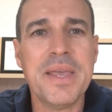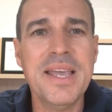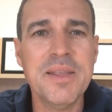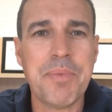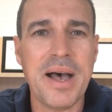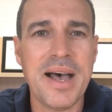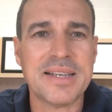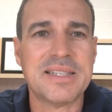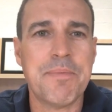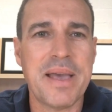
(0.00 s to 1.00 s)
in the
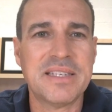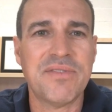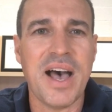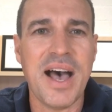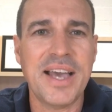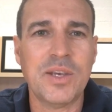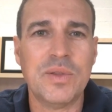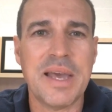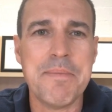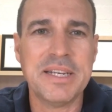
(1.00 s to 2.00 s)
past, the banks have
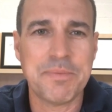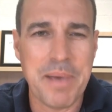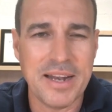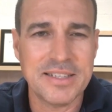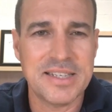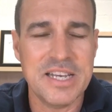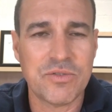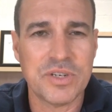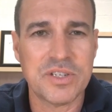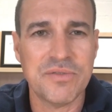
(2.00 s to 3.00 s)
argued they must balance the
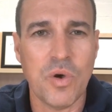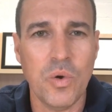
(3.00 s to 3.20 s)
interest of